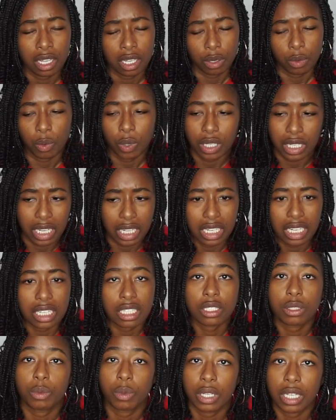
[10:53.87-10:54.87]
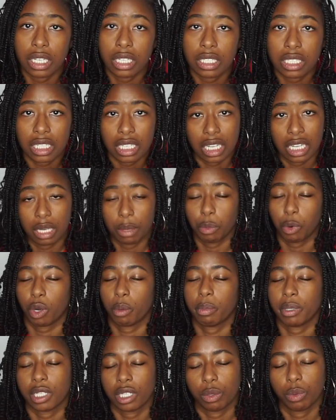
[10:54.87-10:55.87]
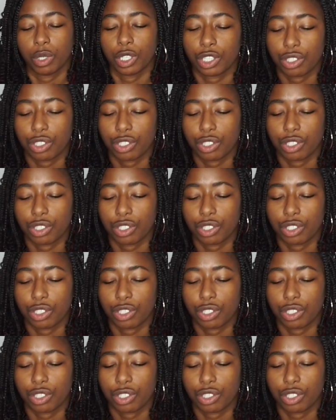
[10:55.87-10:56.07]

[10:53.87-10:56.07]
one day next week, to get more blood